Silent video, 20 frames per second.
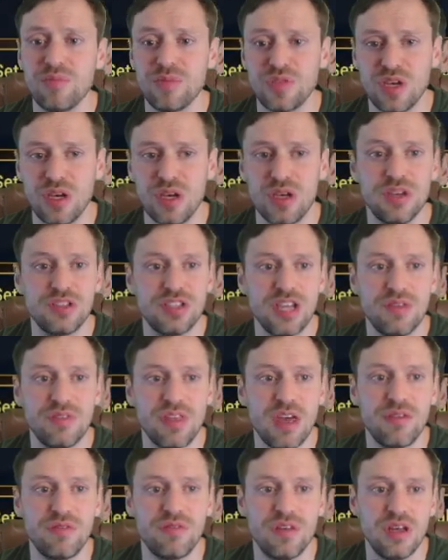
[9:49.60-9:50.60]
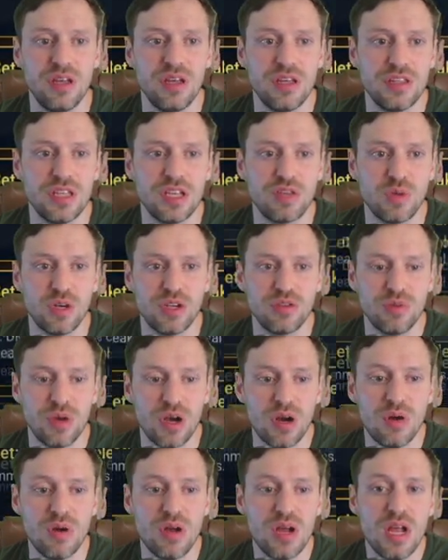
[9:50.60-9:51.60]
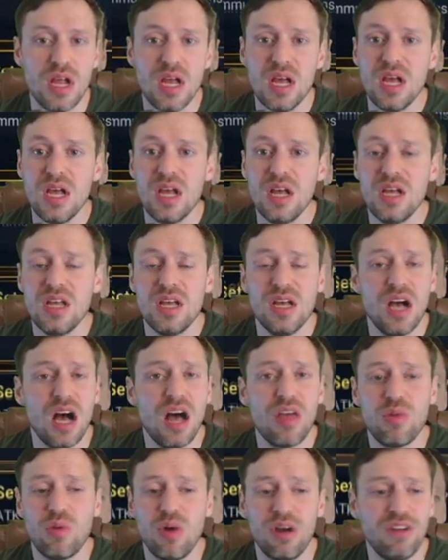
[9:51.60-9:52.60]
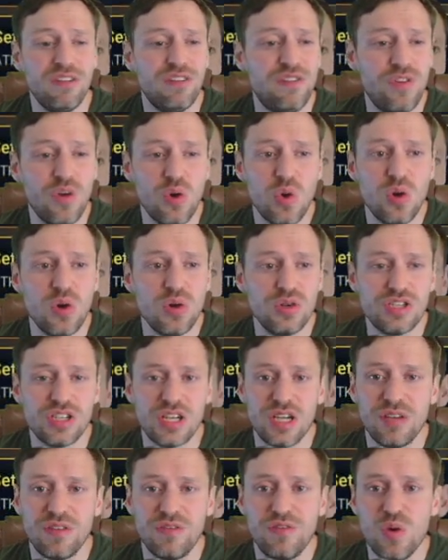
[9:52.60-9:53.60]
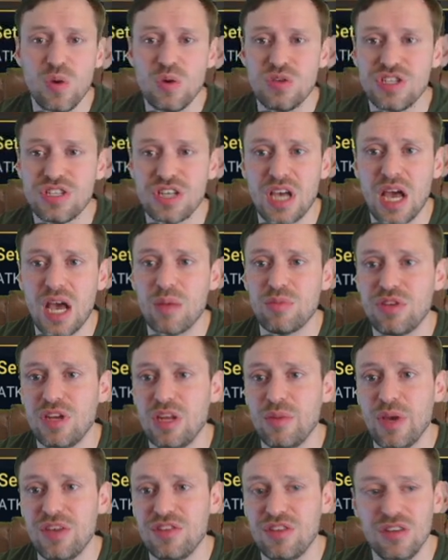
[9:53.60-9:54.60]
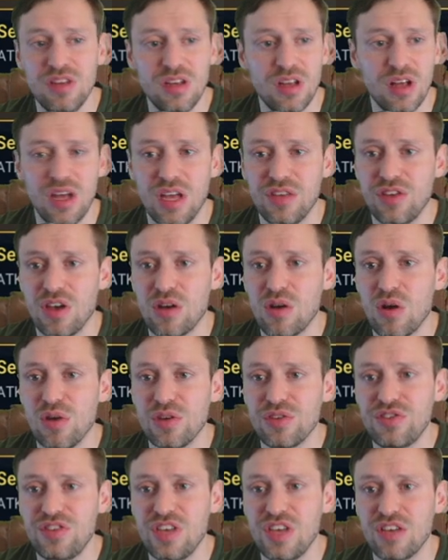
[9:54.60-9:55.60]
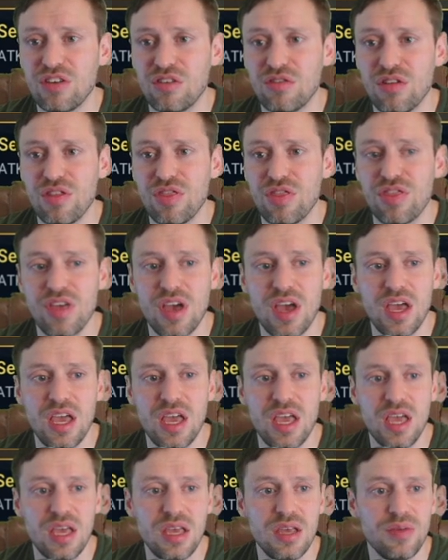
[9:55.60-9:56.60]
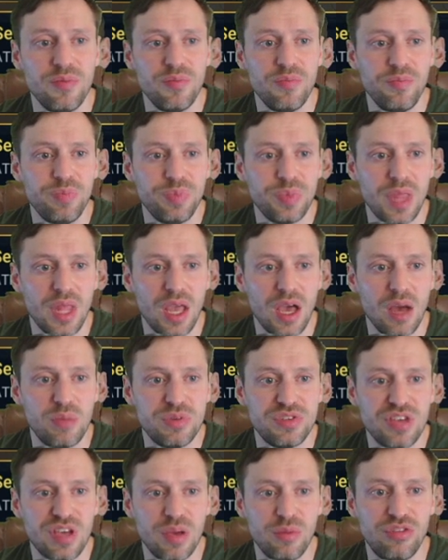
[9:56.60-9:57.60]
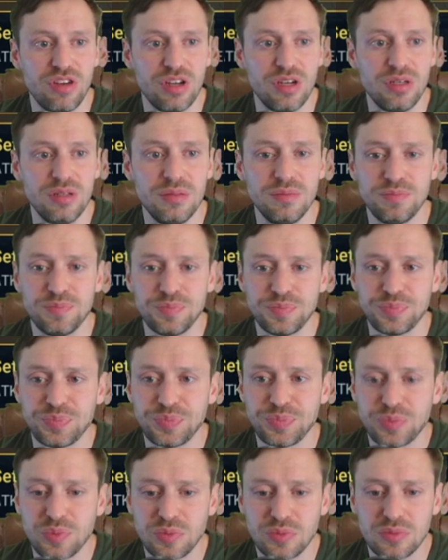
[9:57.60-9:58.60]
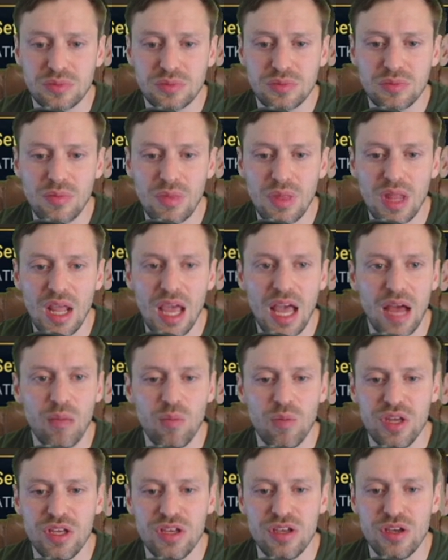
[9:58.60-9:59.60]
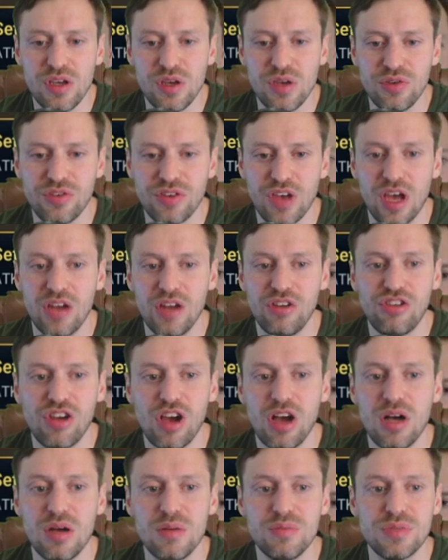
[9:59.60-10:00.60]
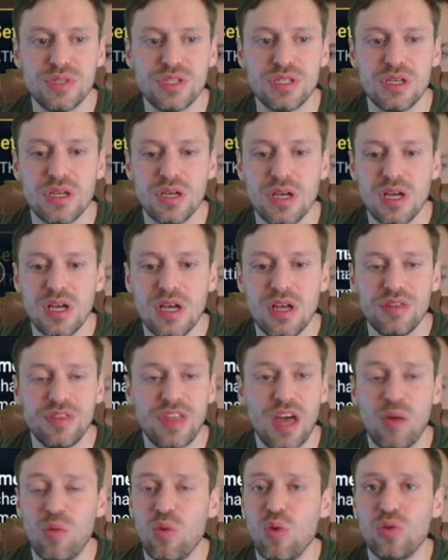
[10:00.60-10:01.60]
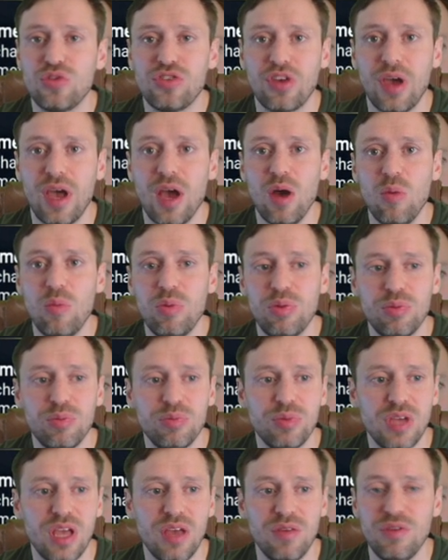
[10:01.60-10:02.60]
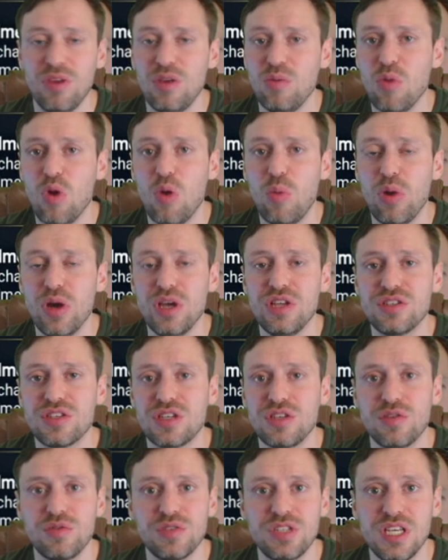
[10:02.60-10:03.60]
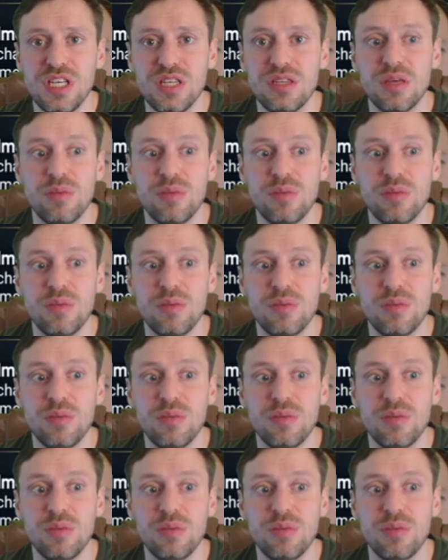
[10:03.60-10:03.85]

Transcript: so I'll save that for this one as well. Other one, Forge. Forge is absolutely amazing, you know, as I've got 630 uh, perception. And when you use uh, charms, that will also help give you more points because obviously the